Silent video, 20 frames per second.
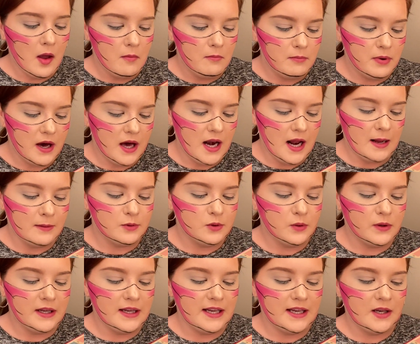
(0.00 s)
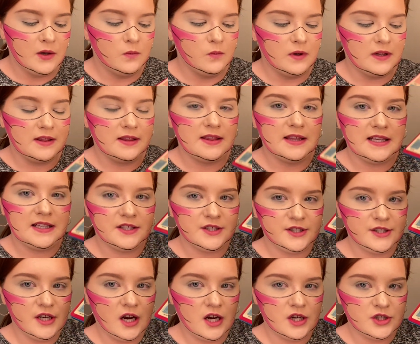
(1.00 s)
but I'm going in with the
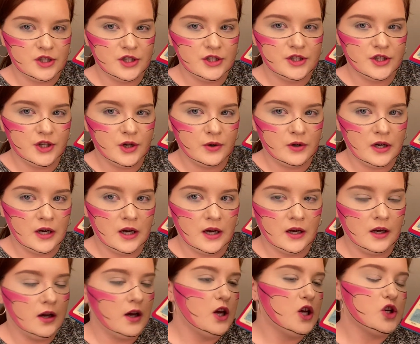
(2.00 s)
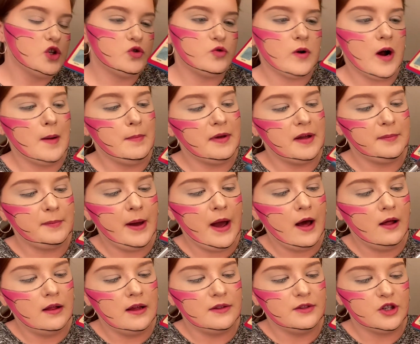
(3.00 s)
Natasha Denona Tropic
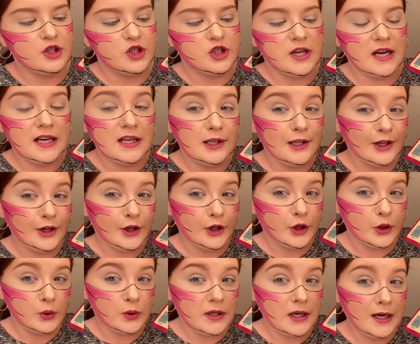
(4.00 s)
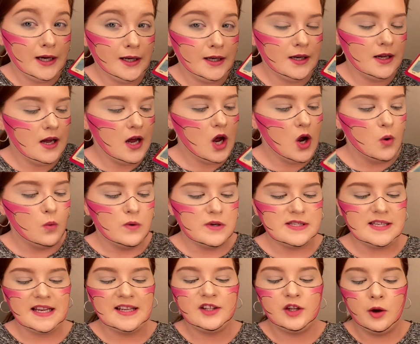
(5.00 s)
palette. The shade Laguna
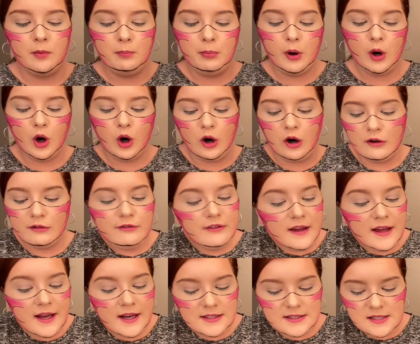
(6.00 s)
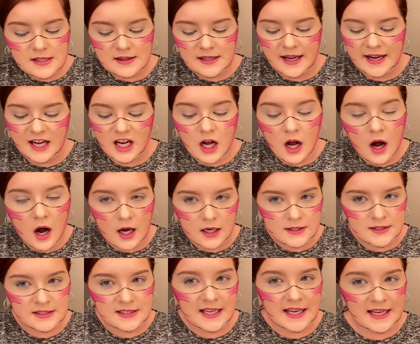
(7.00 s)
was like the perfect like
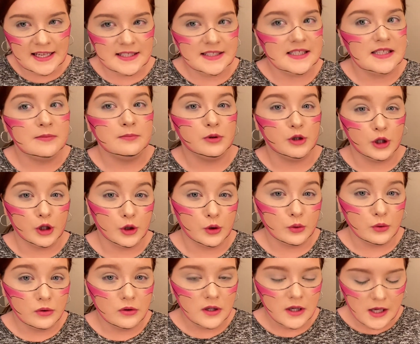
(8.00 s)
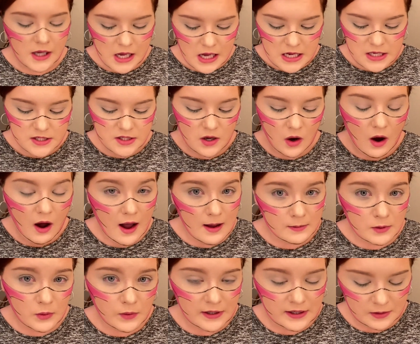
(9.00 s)
cotton candy blue. So
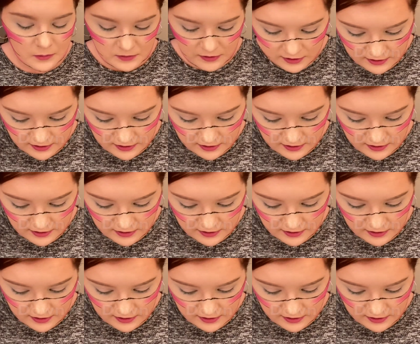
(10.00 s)
I'm going in with